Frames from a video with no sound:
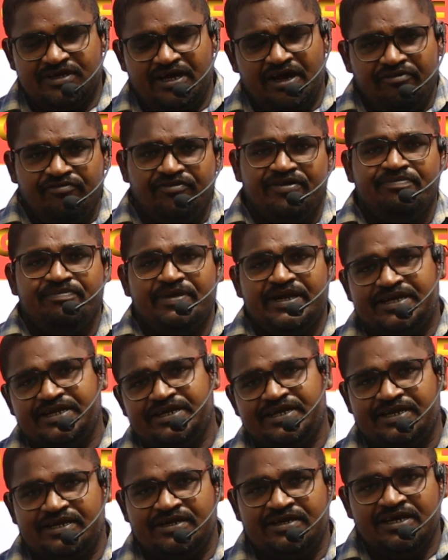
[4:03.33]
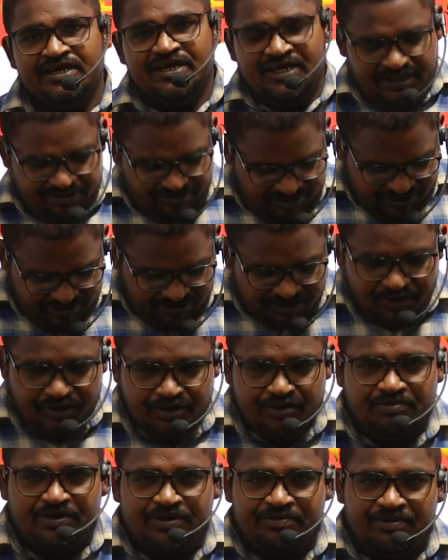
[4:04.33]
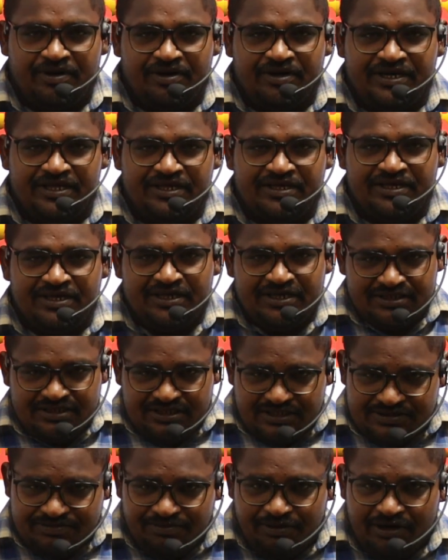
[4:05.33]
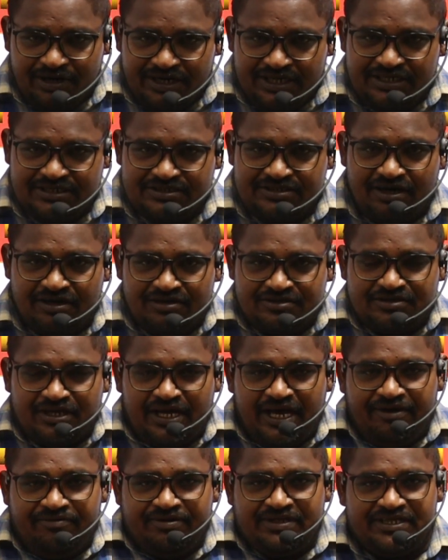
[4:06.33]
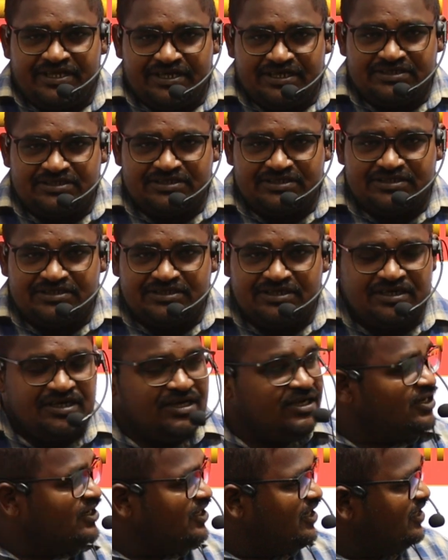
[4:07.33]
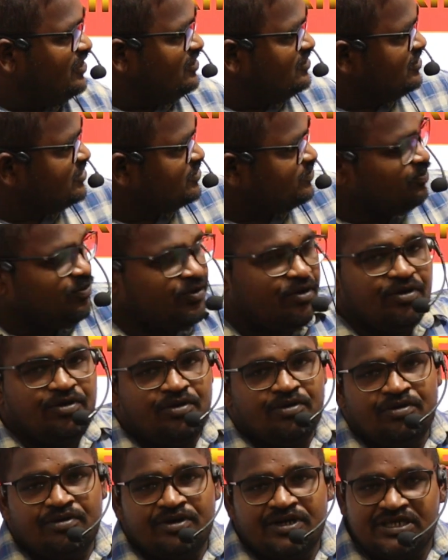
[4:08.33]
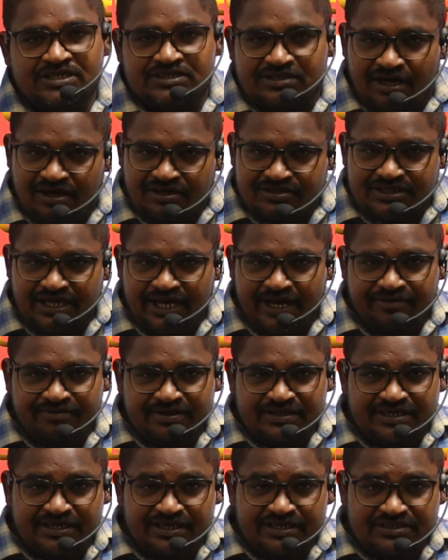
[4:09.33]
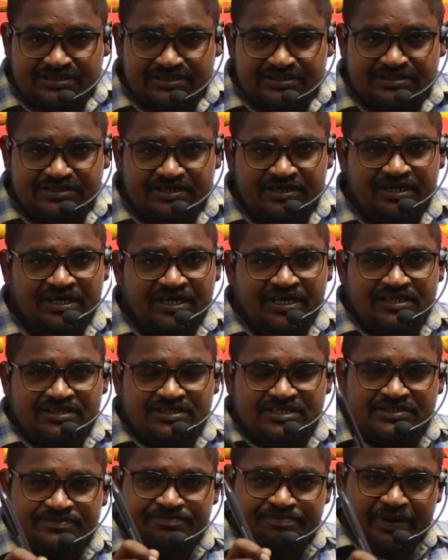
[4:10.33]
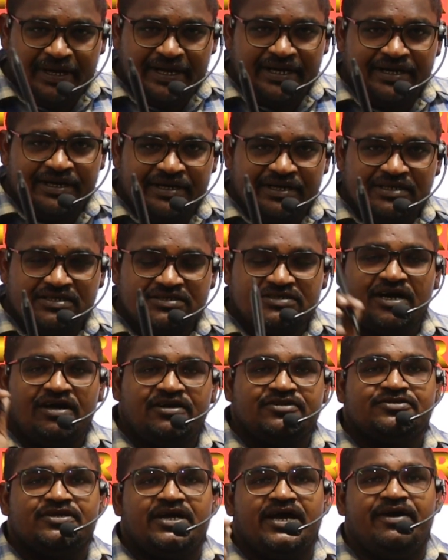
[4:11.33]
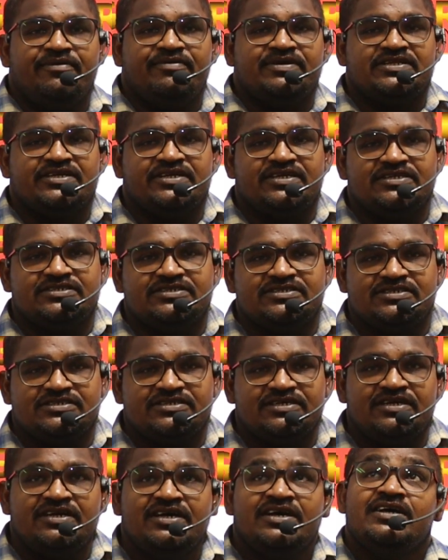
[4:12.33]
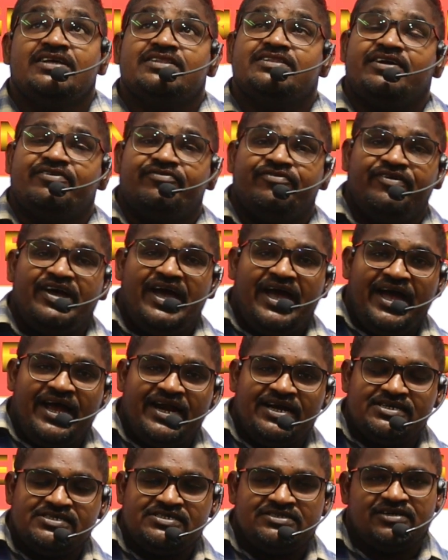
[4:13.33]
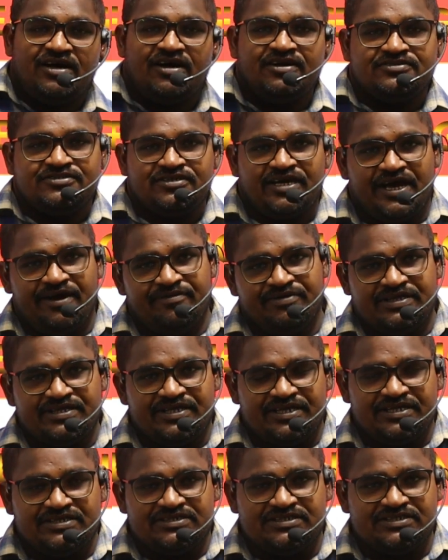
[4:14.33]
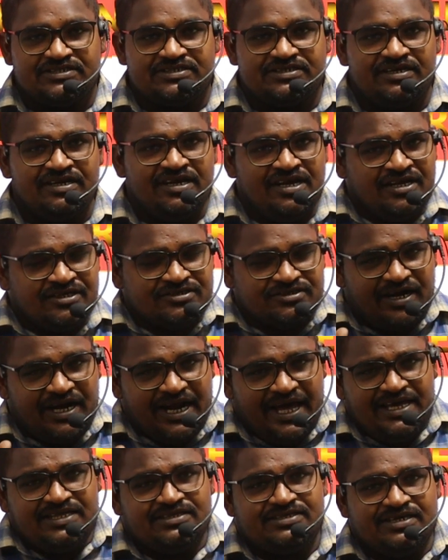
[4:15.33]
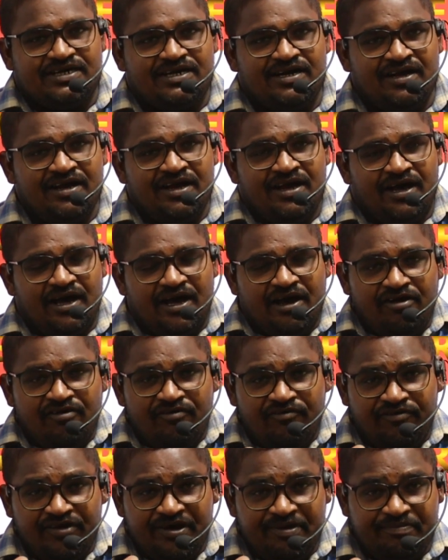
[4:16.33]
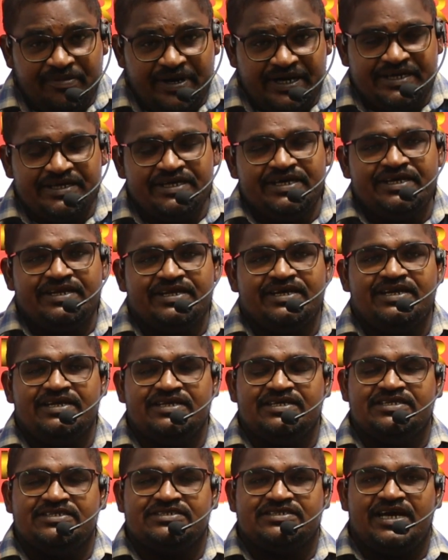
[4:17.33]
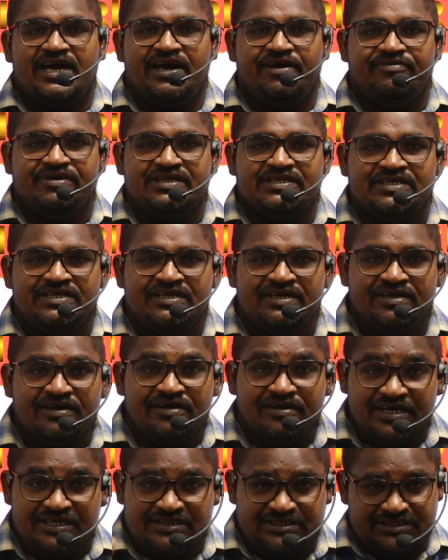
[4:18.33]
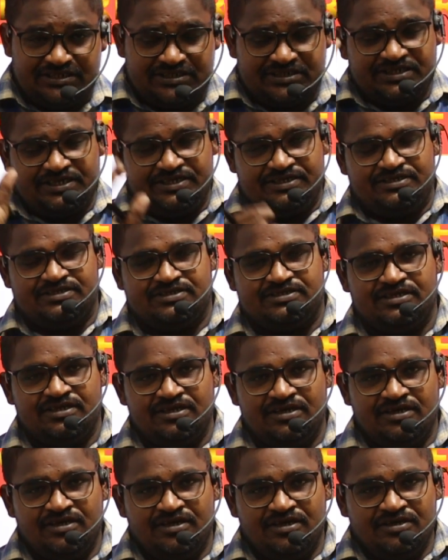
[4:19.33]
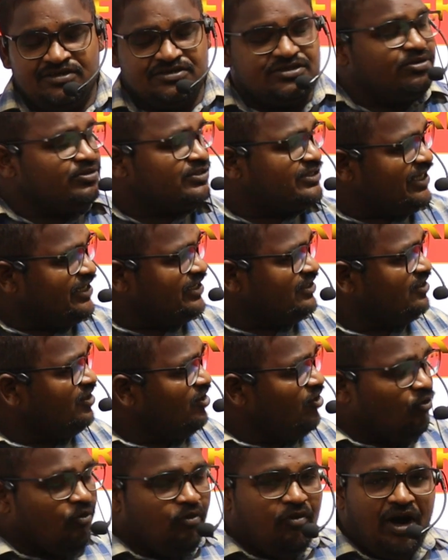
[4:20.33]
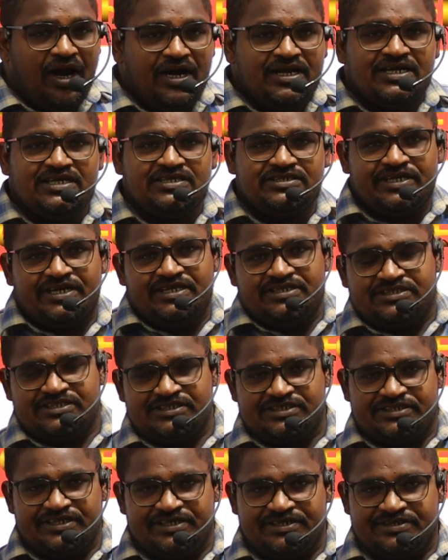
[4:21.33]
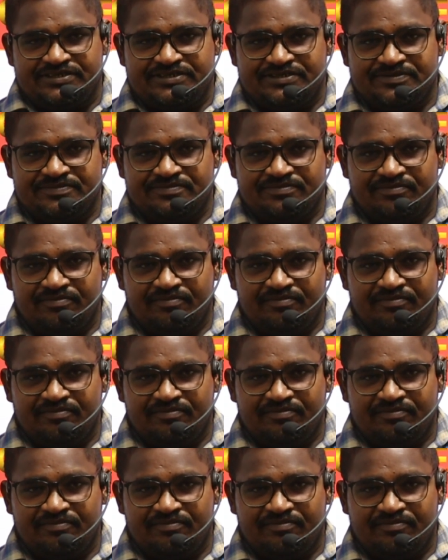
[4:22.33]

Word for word: every material even our human body this body is also having the resistor and this board is also having the resistor this pen is also having the resistor that fan is also having the resistor so like that every material is having the resistance so then what is resistance